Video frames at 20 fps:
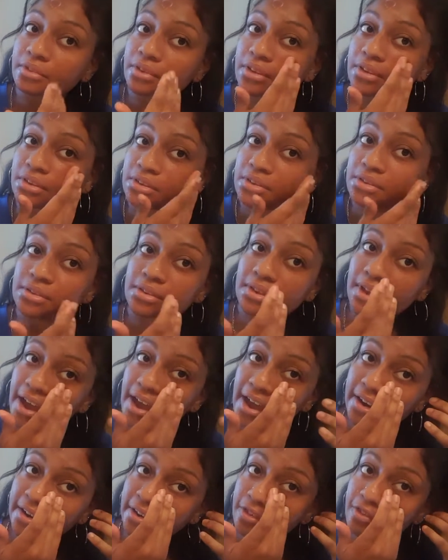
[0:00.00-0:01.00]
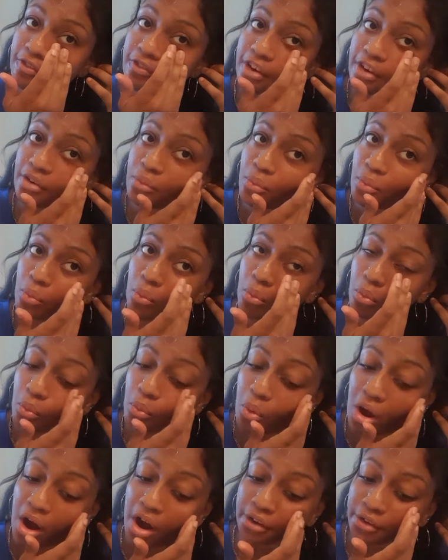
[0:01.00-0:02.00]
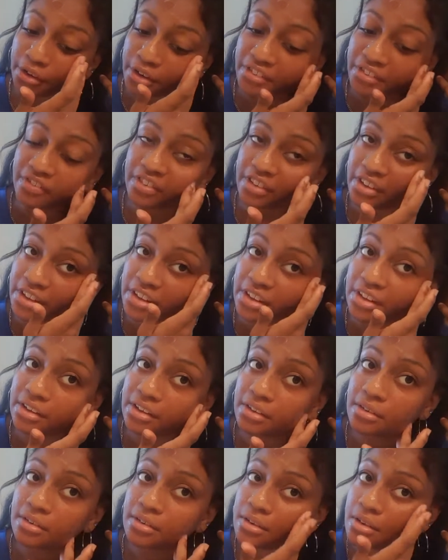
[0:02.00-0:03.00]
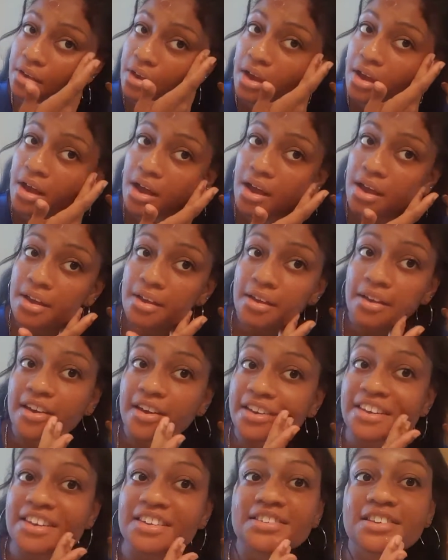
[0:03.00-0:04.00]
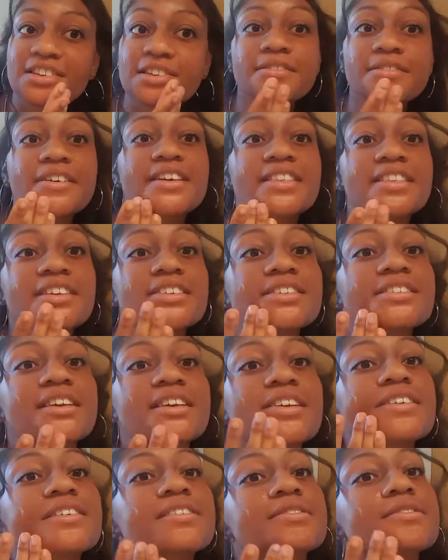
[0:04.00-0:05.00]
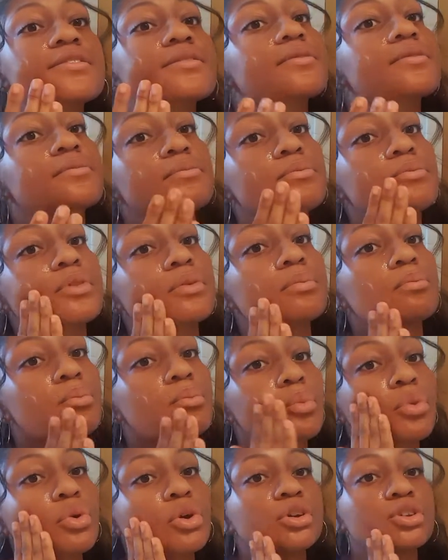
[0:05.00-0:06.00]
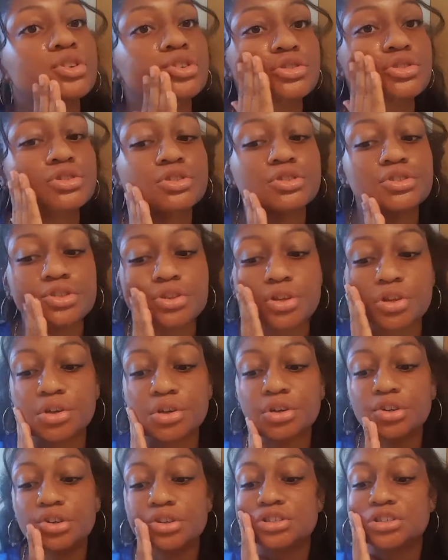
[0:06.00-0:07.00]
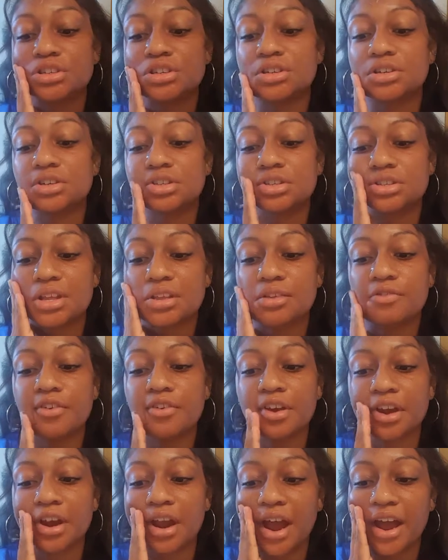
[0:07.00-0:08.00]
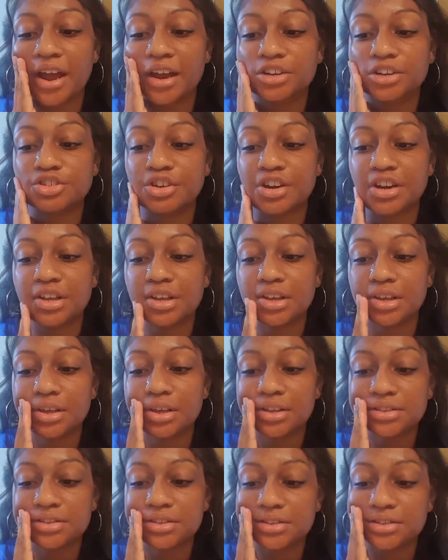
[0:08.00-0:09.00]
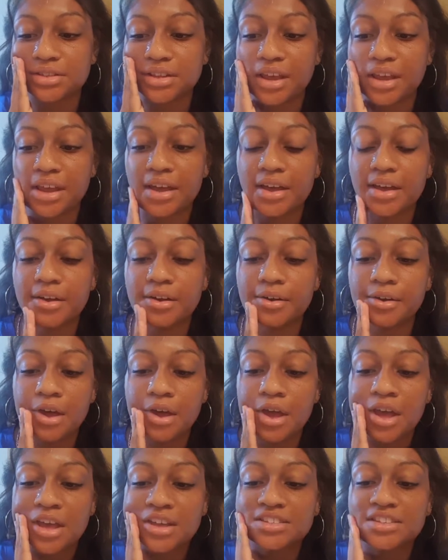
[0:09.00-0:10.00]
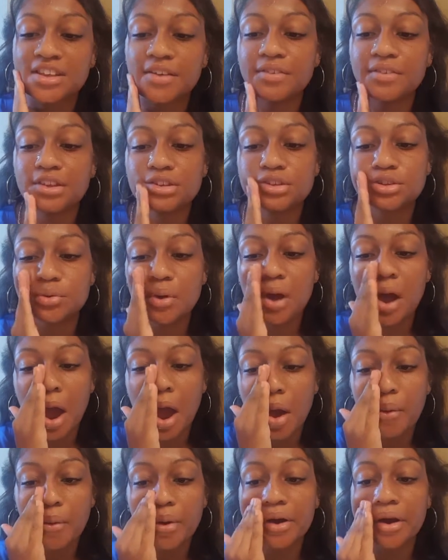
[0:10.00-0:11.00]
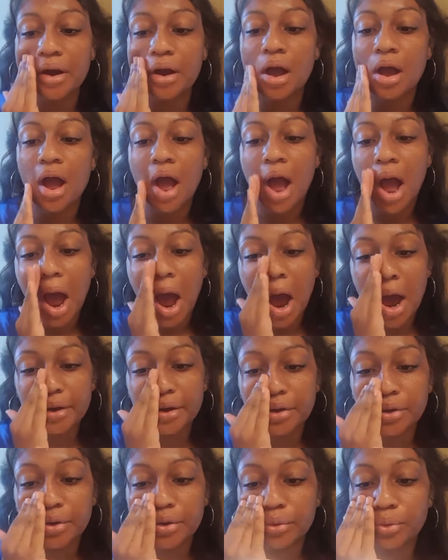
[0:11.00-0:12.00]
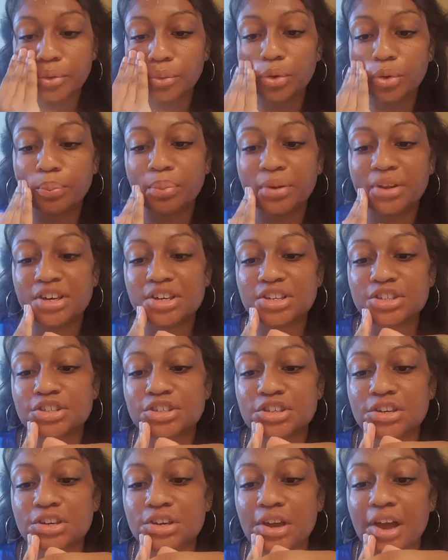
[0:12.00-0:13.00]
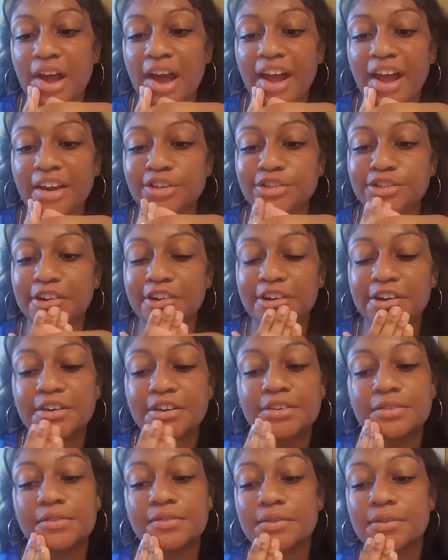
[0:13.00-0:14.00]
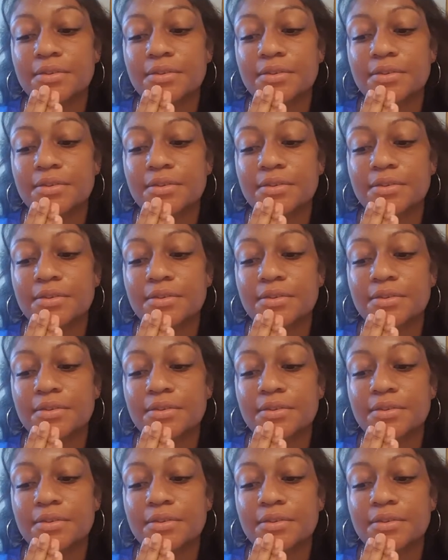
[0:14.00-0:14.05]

It's kind of very watery feeling. I guess that's why they say it's moisture surge, and it's very hydrating. It says a 72-hour auto replenishing hydrator.